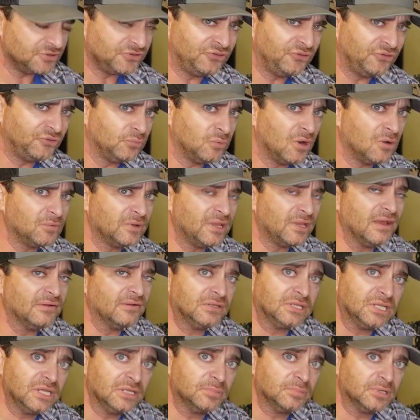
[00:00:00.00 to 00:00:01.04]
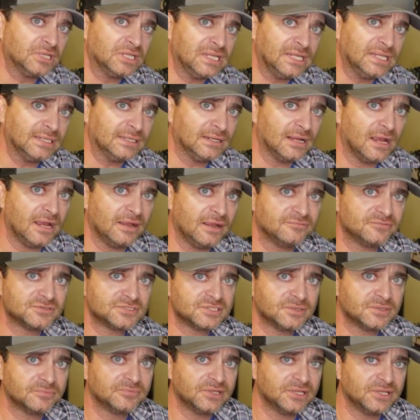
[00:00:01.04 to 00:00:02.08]
this is where we have to keep a keen eye
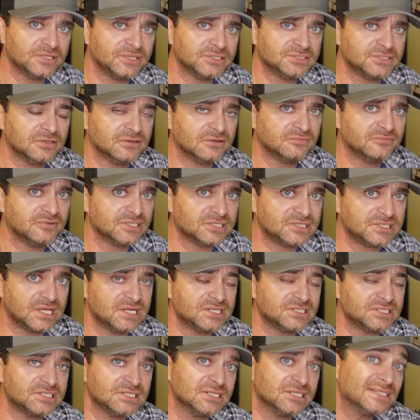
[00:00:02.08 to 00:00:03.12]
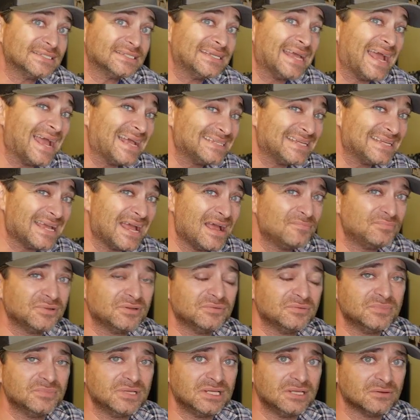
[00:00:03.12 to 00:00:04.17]
for some things during investigation. This has
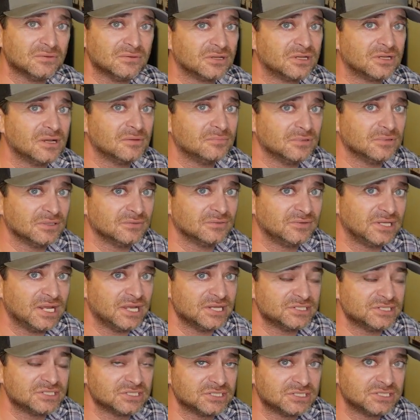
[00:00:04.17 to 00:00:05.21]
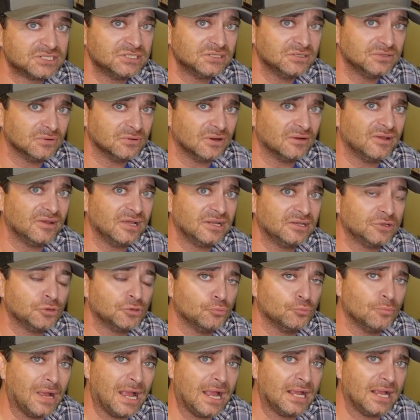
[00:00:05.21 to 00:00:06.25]
happened to me on a couple of occasions too, where I've
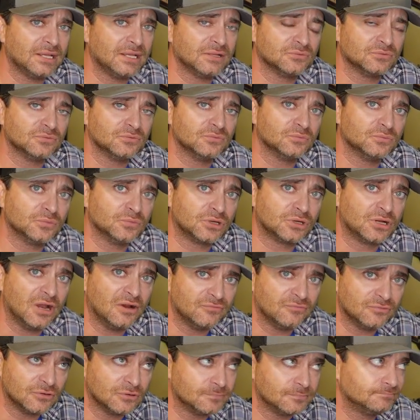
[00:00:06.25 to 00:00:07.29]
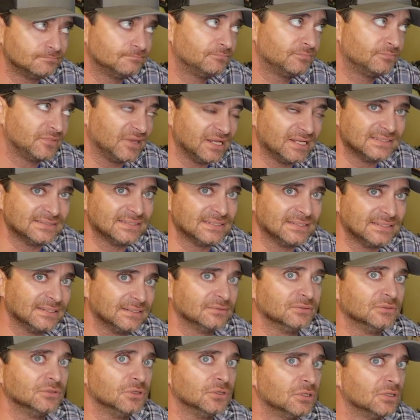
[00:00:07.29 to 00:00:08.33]
had to go back and recover things
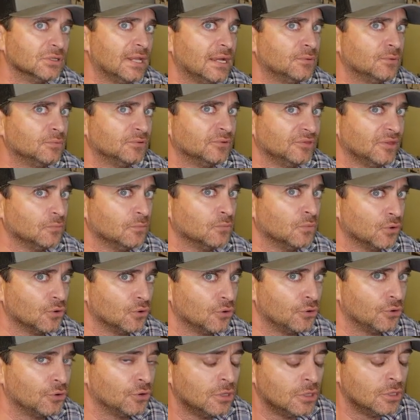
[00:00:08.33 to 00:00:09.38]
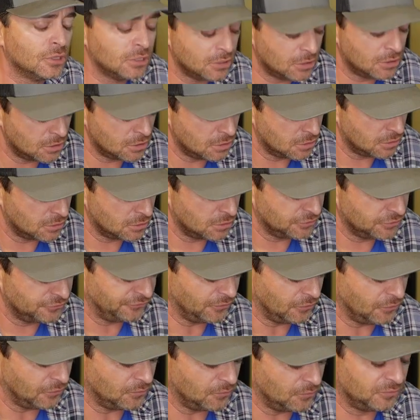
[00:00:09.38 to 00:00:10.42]
that didn't look like what they were.
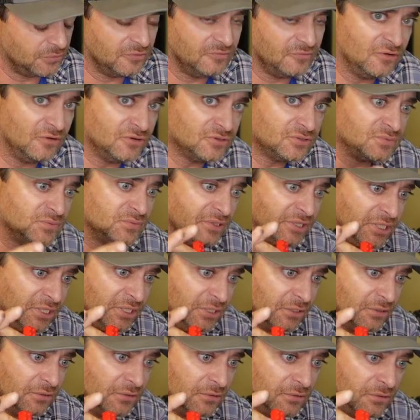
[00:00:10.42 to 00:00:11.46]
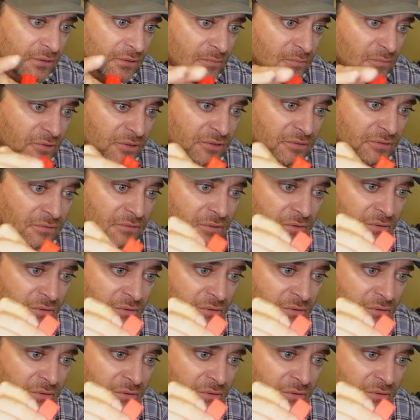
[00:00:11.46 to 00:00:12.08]
So the first one here, I'm going